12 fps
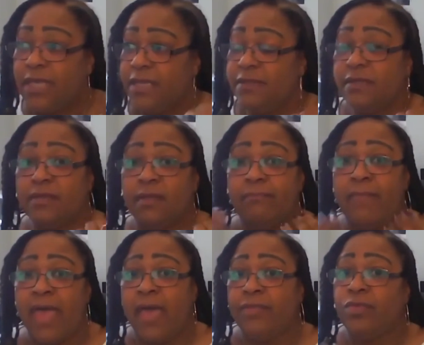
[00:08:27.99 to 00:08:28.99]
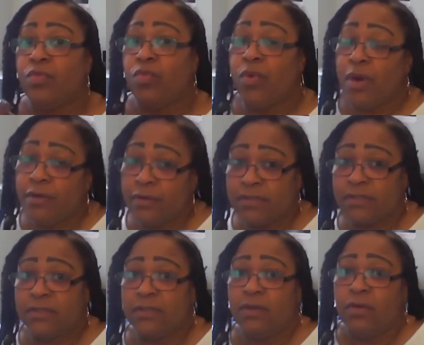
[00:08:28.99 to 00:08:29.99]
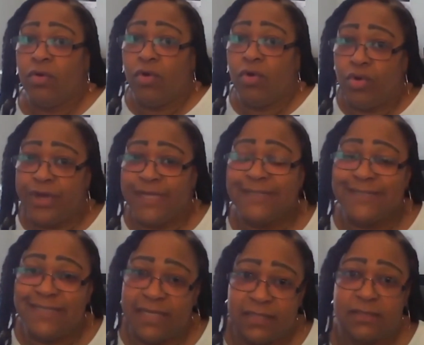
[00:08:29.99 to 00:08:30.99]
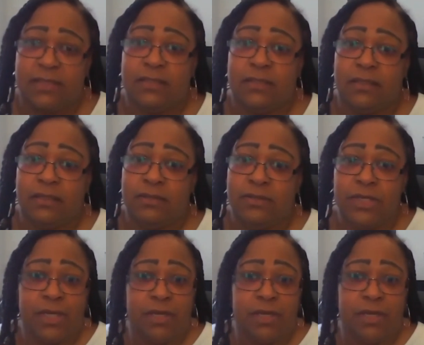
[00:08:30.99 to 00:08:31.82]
Either the math works or it doesn't, you